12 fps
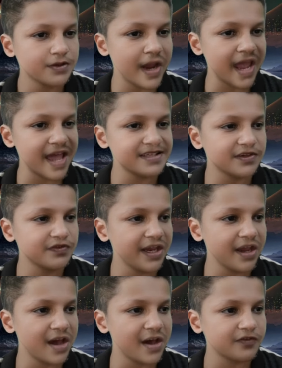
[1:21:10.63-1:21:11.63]
who has a
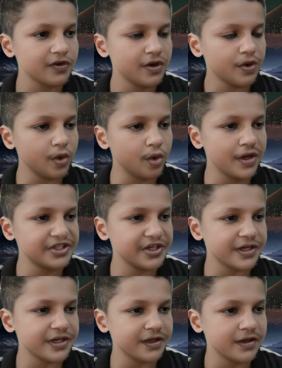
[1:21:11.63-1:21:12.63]
way of
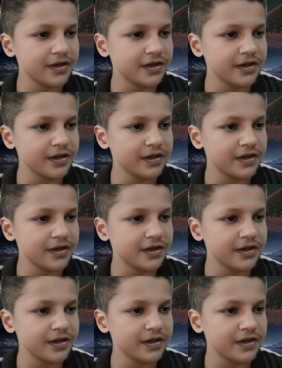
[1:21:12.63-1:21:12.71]
oversharing.